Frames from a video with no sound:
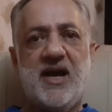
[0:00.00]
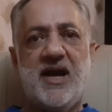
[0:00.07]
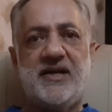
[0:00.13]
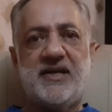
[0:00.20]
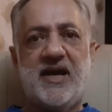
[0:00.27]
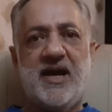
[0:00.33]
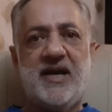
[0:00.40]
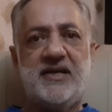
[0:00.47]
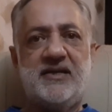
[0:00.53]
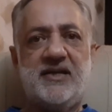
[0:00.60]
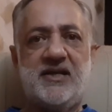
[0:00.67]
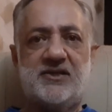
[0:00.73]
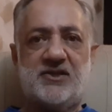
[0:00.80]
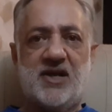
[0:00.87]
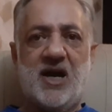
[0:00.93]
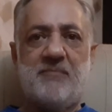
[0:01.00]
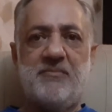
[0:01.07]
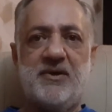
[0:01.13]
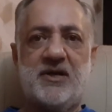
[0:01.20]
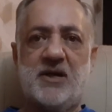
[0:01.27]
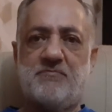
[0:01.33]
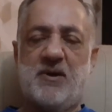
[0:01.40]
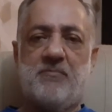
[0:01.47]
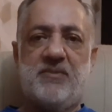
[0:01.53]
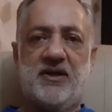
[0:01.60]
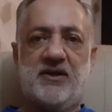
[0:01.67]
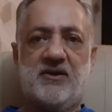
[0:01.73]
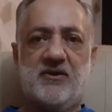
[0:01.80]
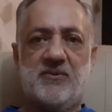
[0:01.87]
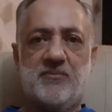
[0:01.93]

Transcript: and an Islamic republic.